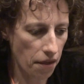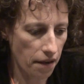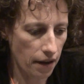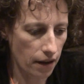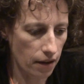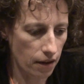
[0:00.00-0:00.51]

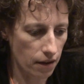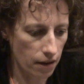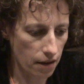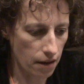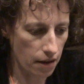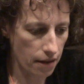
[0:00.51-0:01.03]

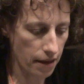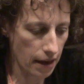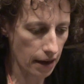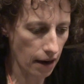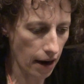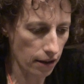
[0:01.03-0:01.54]
thing
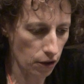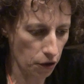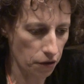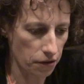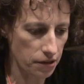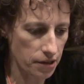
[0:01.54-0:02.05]
that I
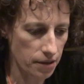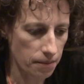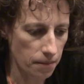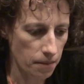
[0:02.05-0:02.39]
learned,